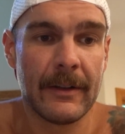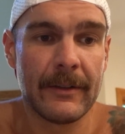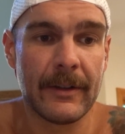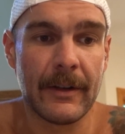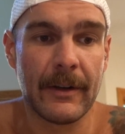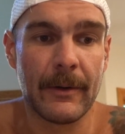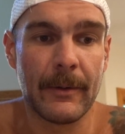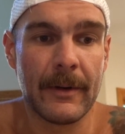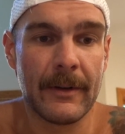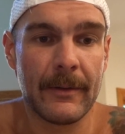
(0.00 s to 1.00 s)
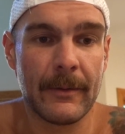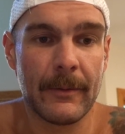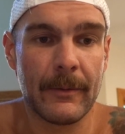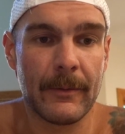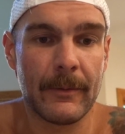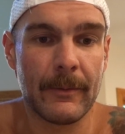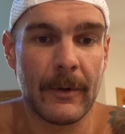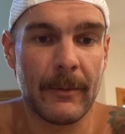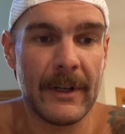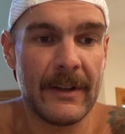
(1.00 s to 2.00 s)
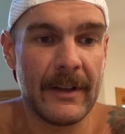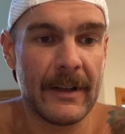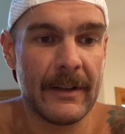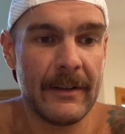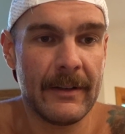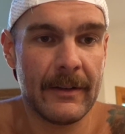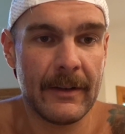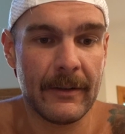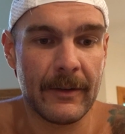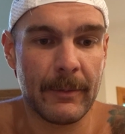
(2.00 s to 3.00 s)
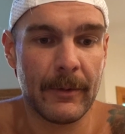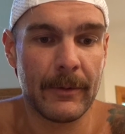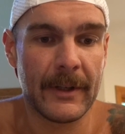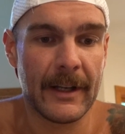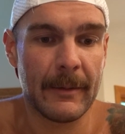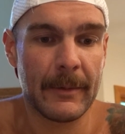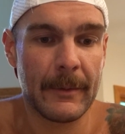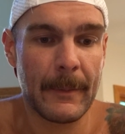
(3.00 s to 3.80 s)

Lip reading: So what we did, let's pull it up.